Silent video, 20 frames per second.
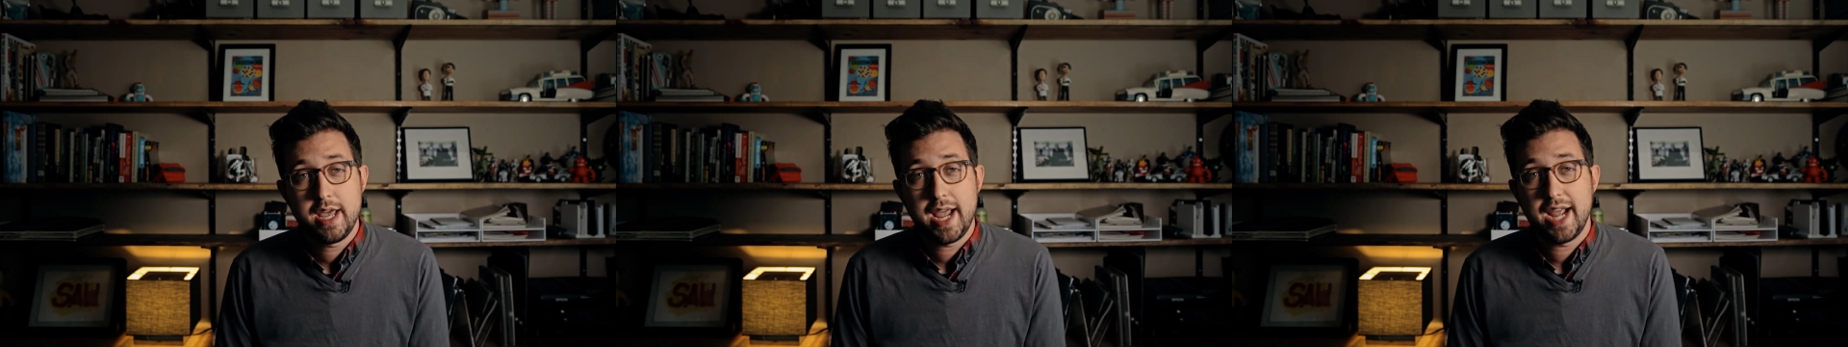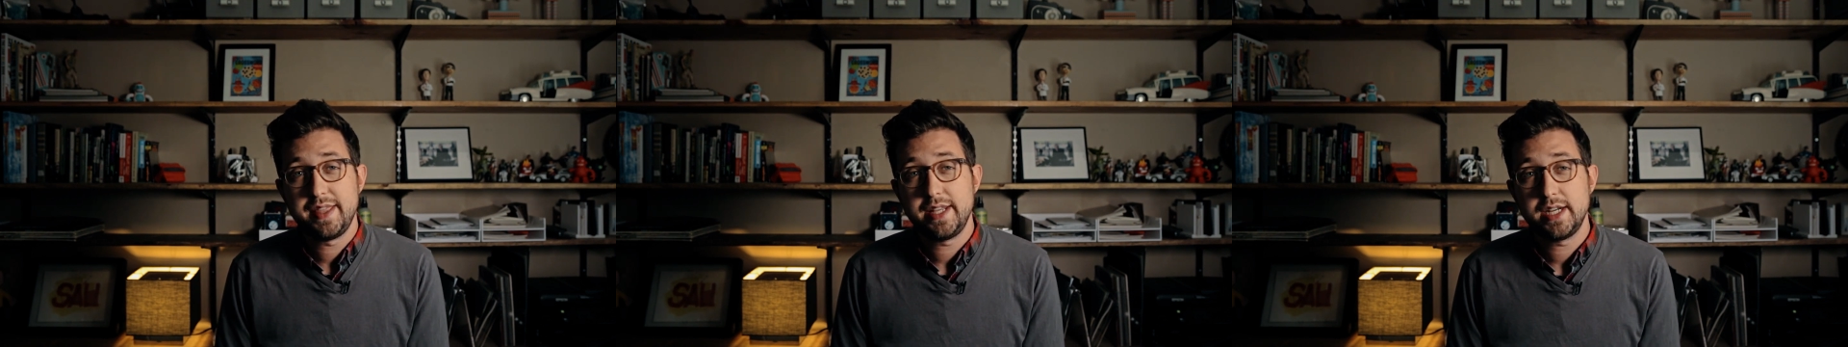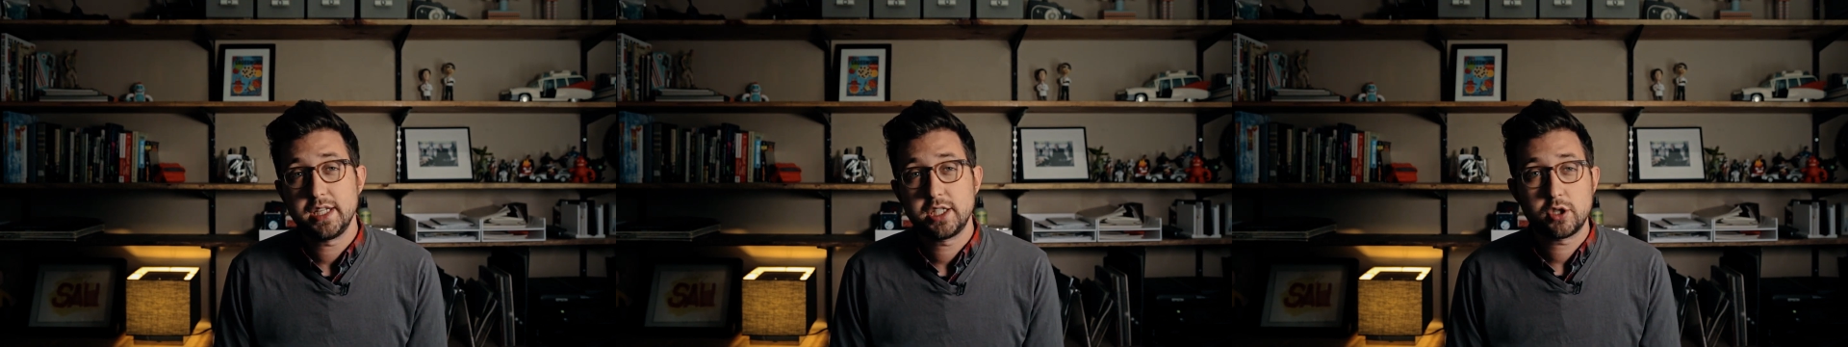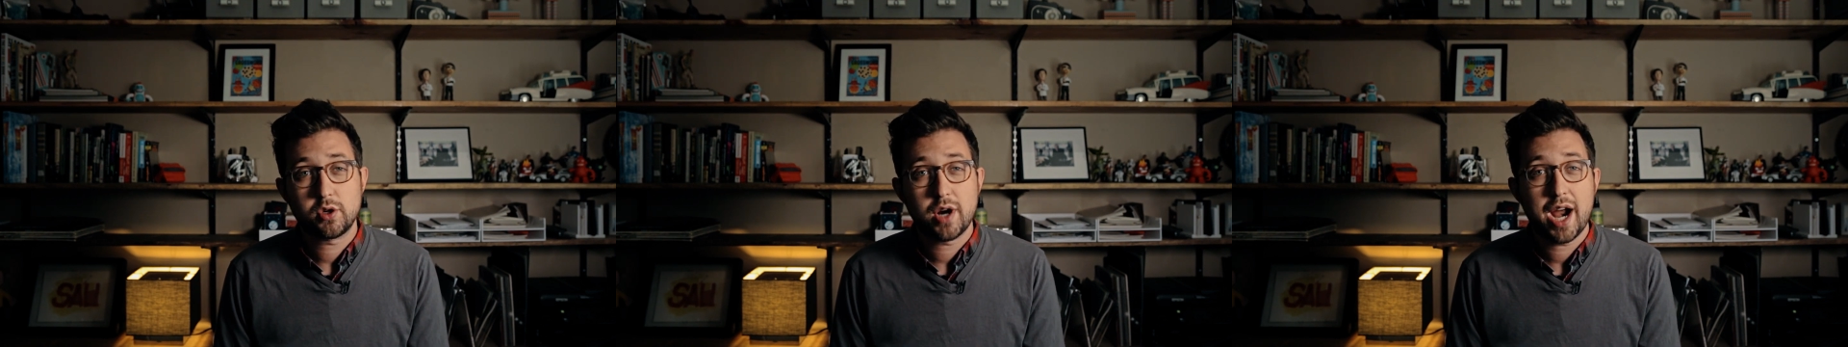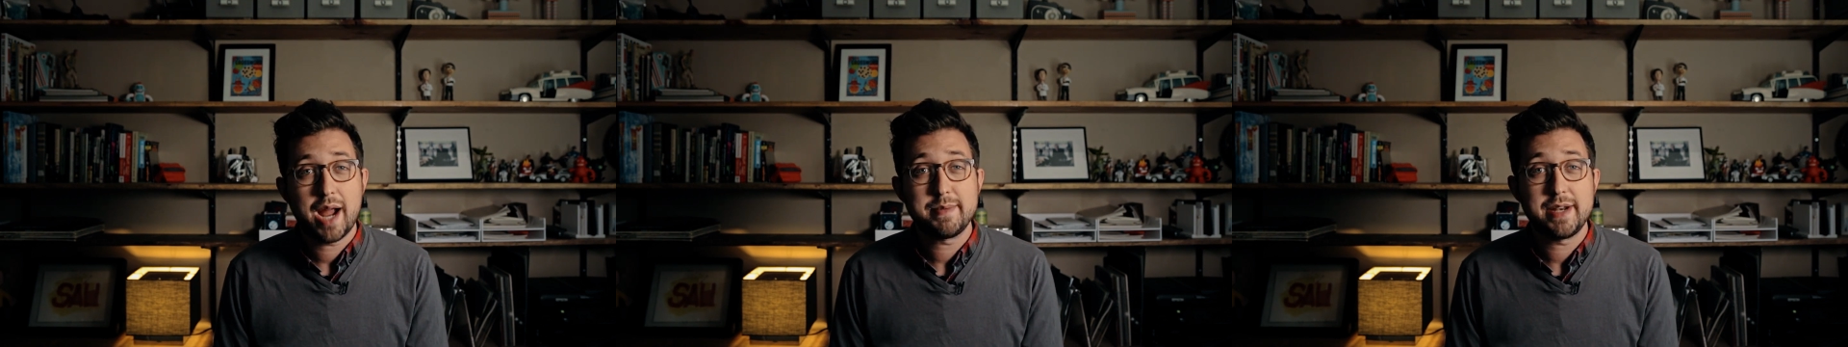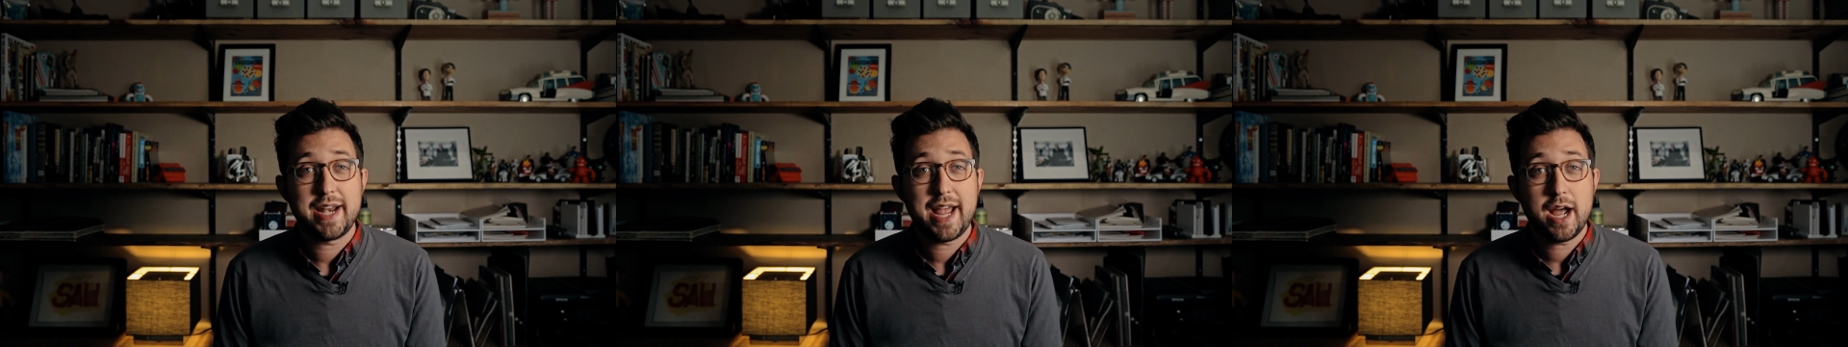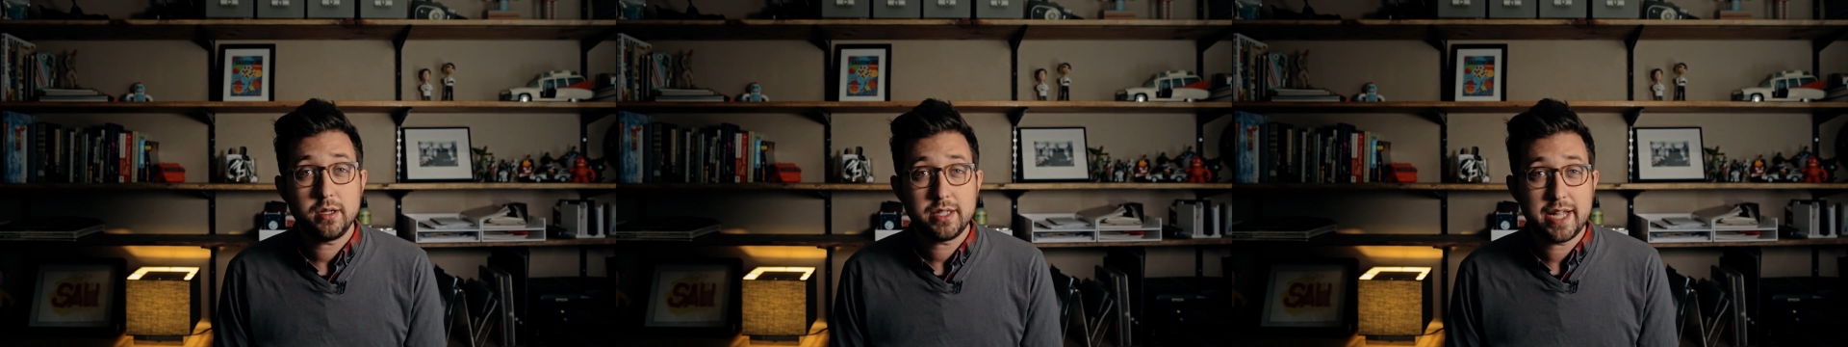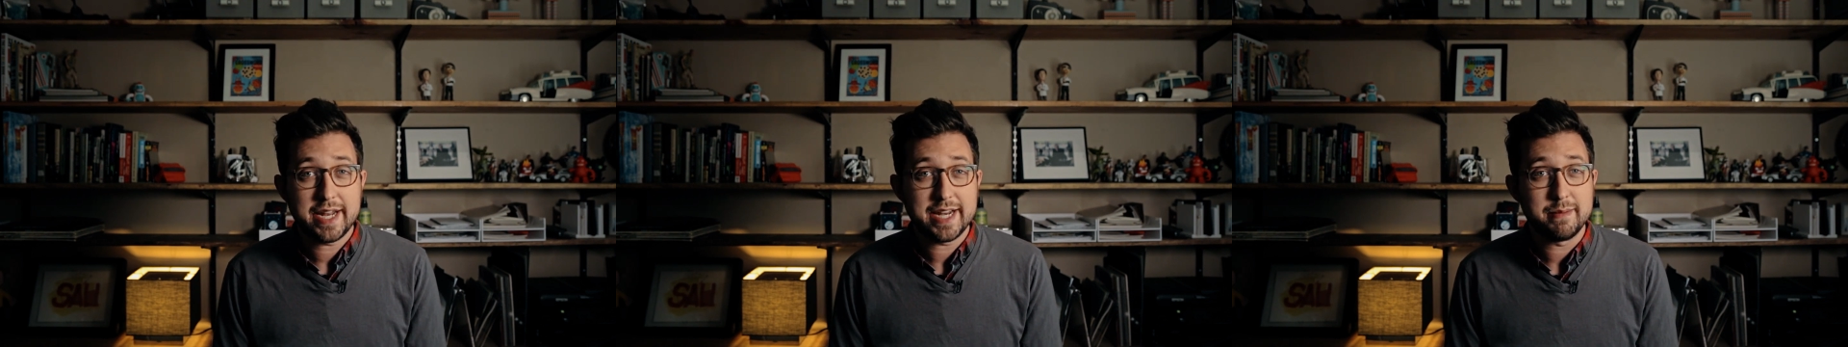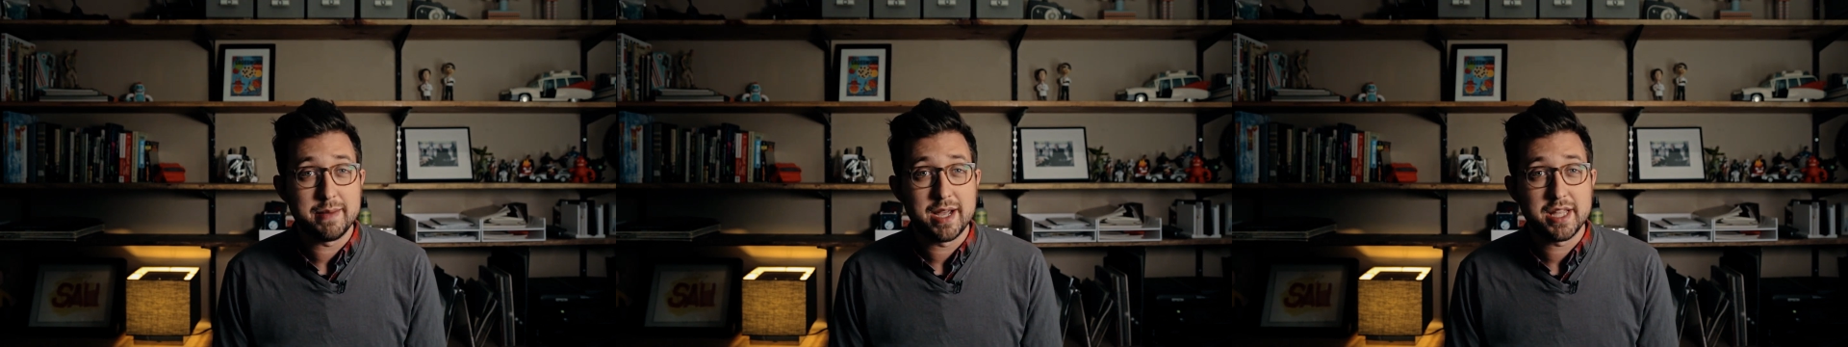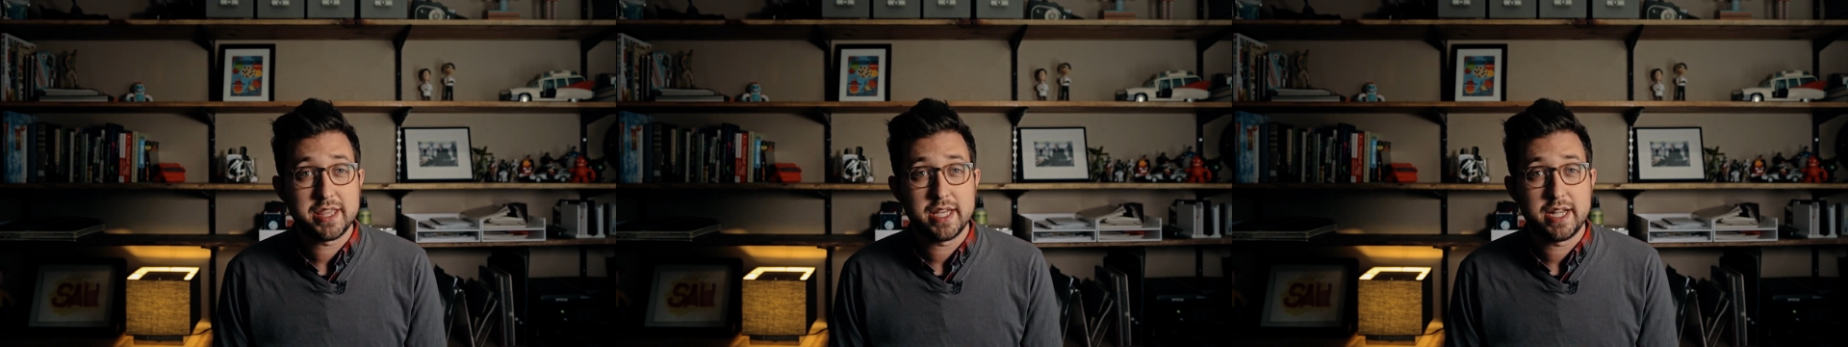and they described an
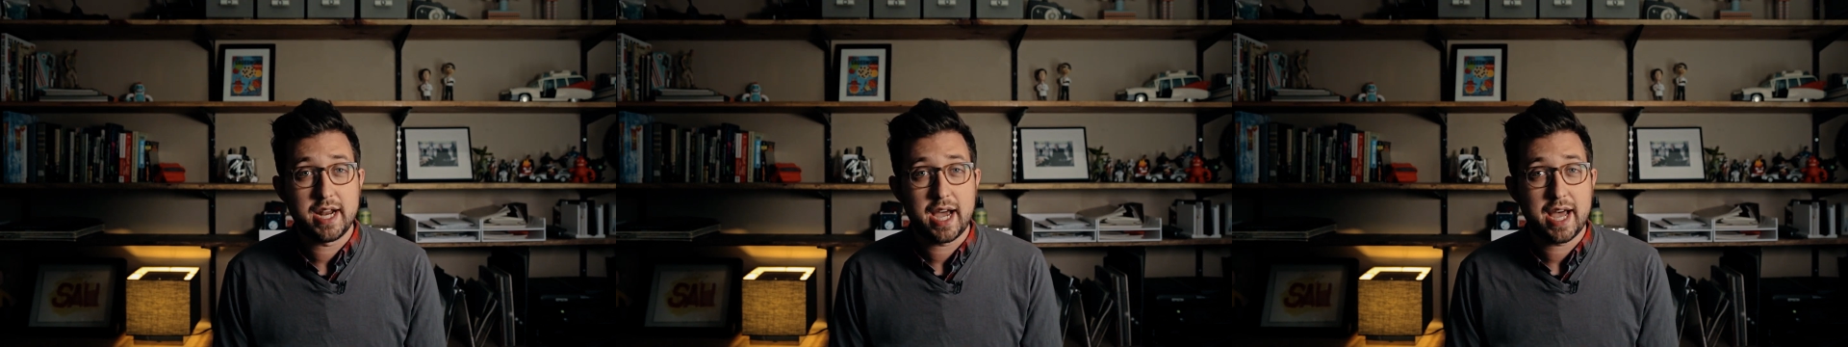outlining method